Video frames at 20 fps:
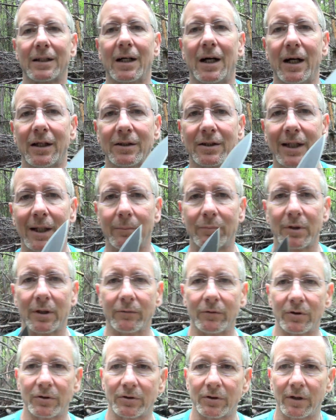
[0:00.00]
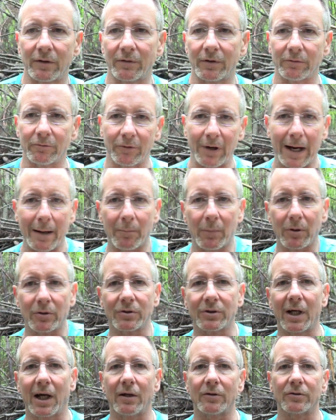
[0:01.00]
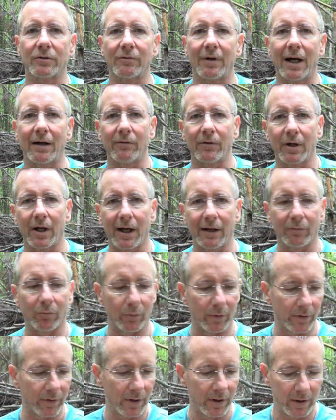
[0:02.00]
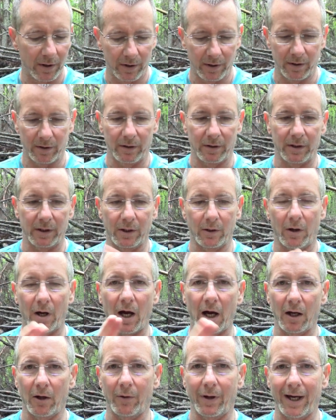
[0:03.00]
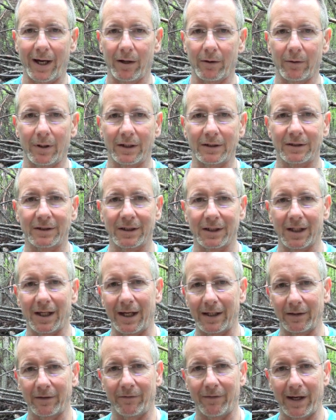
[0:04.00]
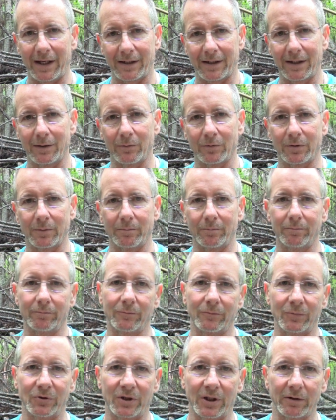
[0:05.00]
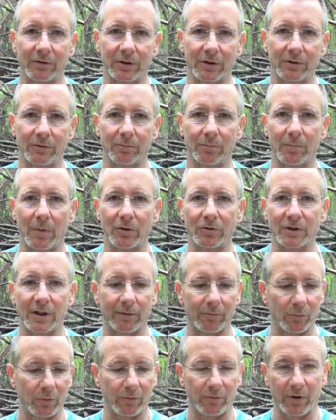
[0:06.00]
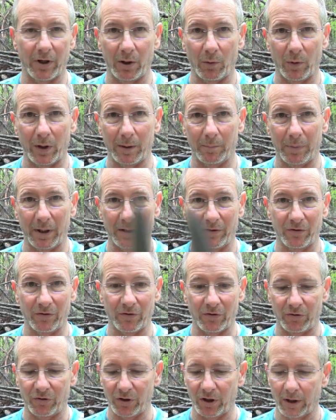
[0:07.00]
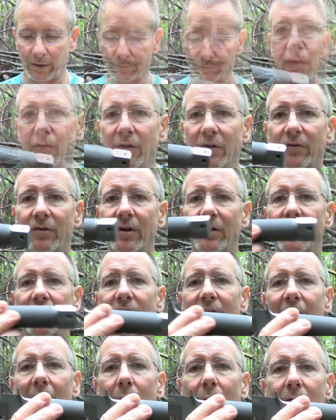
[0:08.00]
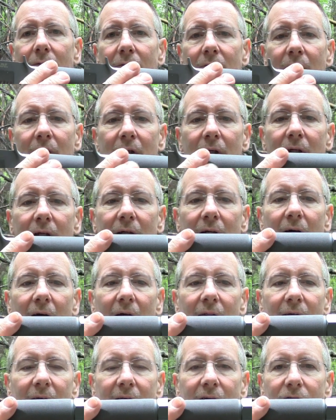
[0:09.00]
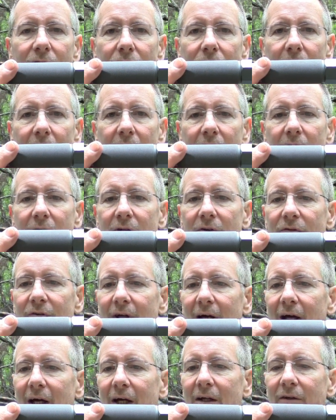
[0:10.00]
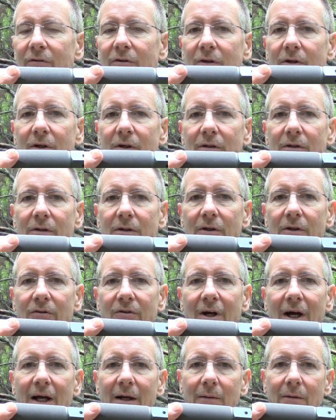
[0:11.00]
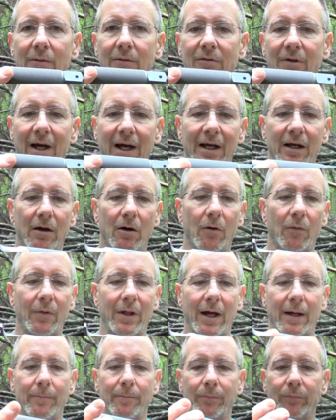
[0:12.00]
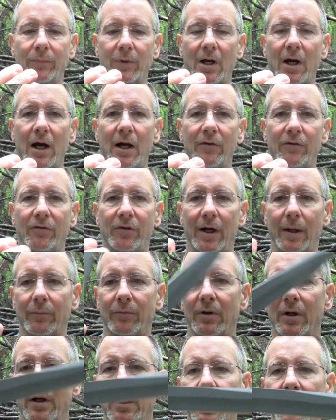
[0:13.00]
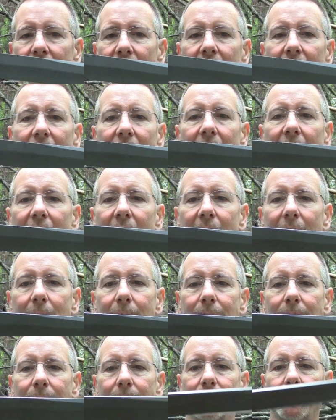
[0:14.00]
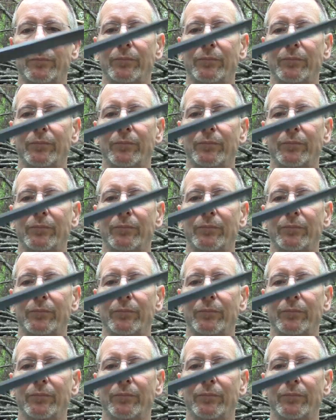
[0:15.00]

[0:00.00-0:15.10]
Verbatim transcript: the concept of, this, of the Rambo style survival knife with, you know, hollow handle. I just didn't like the fact that it was, a, generally, most of them were very weak pieces of junk. This, this however, I think is a really good design. It's a good good take, take on that concept. And